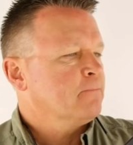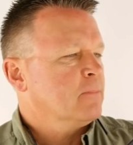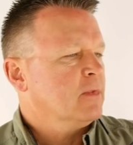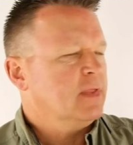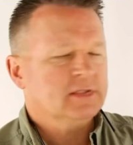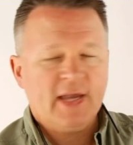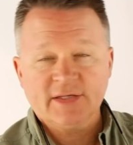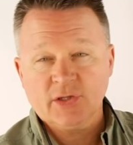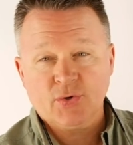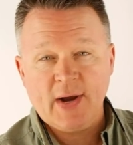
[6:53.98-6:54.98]
This has
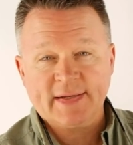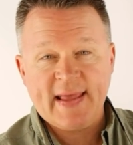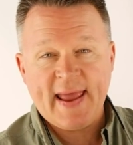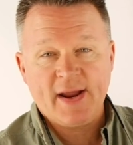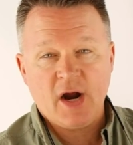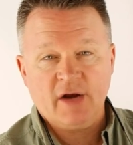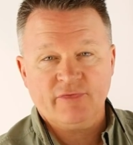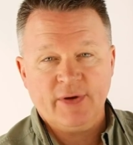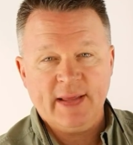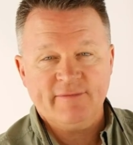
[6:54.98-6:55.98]
the correct handguard
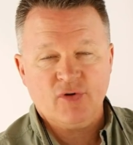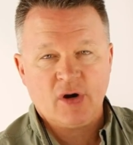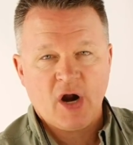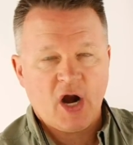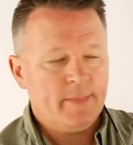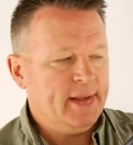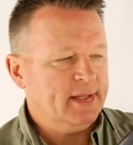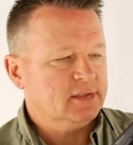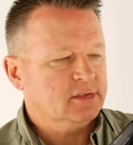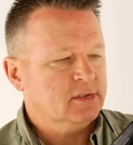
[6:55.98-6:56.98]
for an M4 carbine.
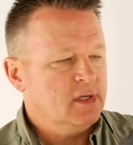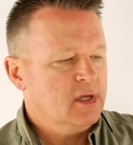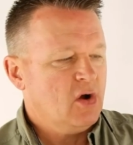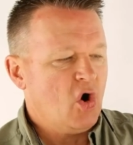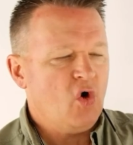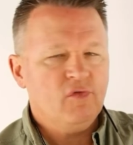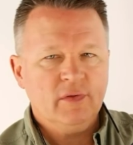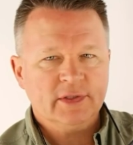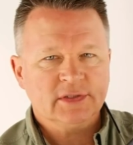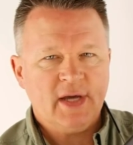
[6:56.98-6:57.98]
It's
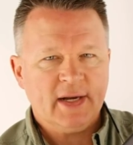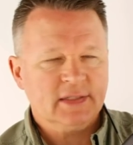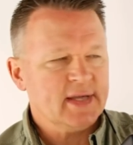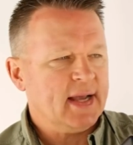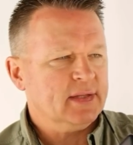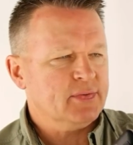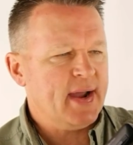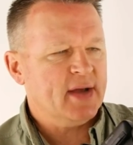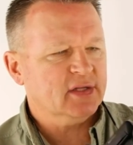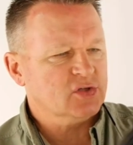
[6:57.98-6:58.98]
oval, it's not exactly
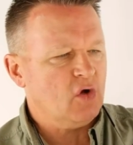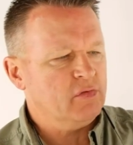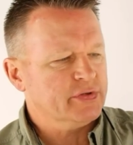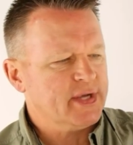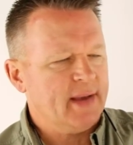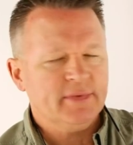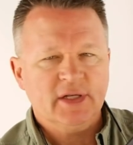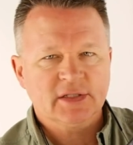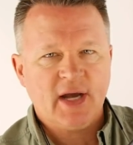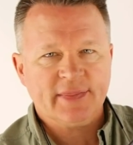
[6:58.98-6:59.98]
round, it's oval shaped, and
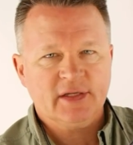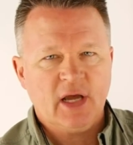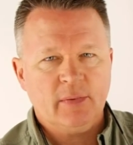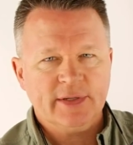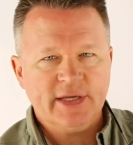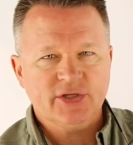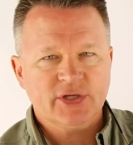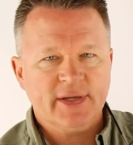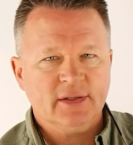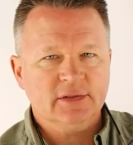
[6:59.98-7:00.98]
it's got the double heat
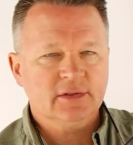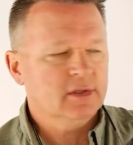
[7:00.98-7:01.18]
shields.